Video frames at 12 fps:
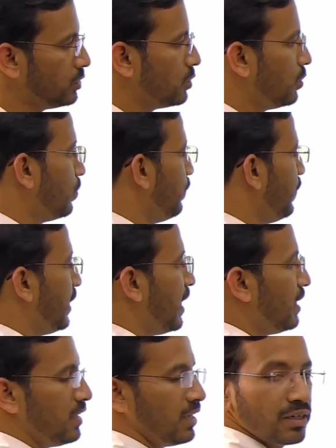we
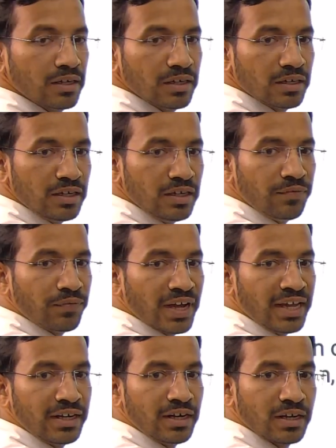can
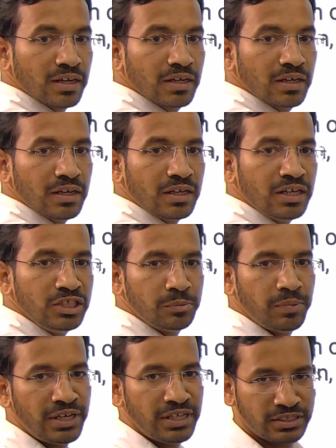define
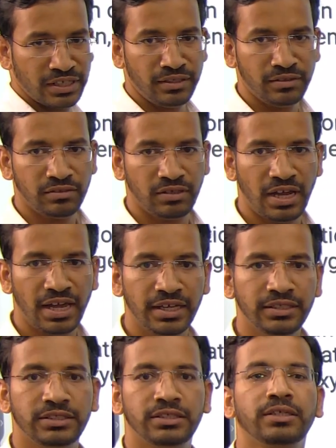respiration
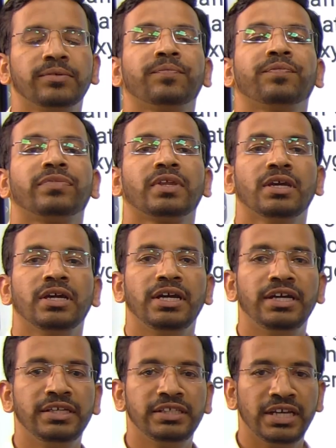as
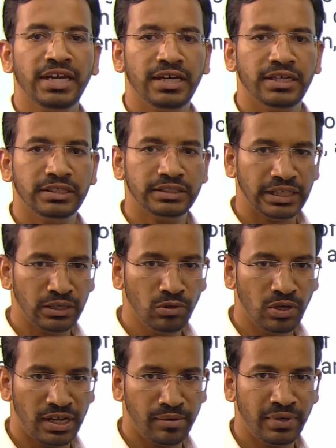it is a
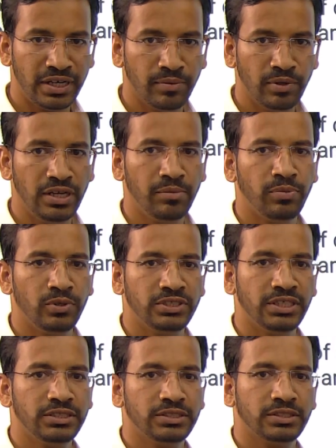cellular metabolic
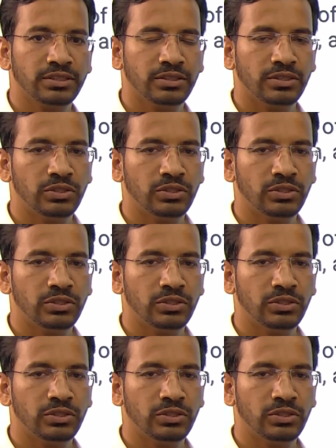process.